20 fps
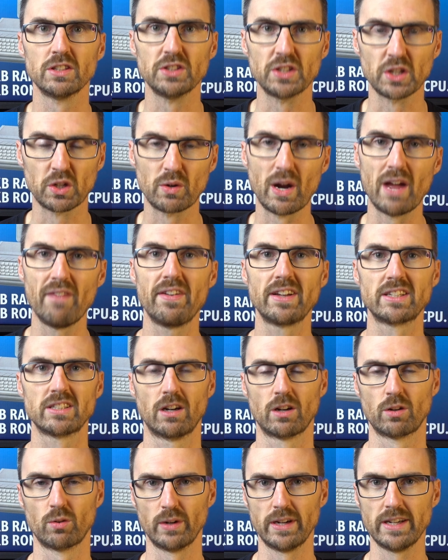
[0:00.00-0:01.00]
The graphics
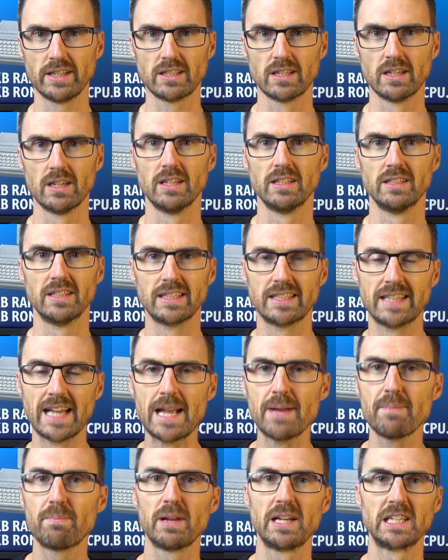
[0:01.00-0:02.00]
are great, the
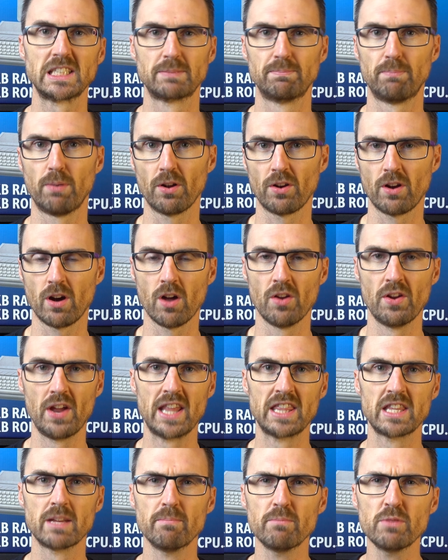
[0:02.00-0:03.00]
gameplay is spot on
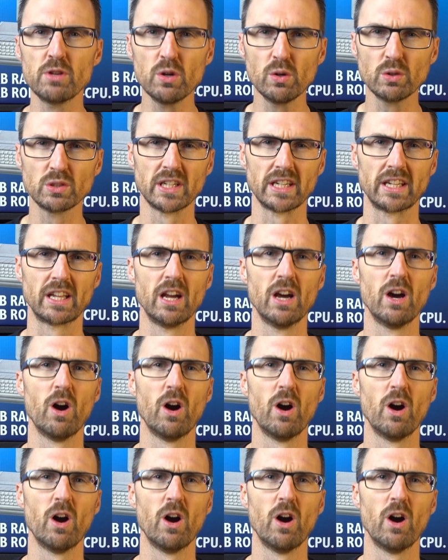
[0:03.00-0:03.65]
and the music,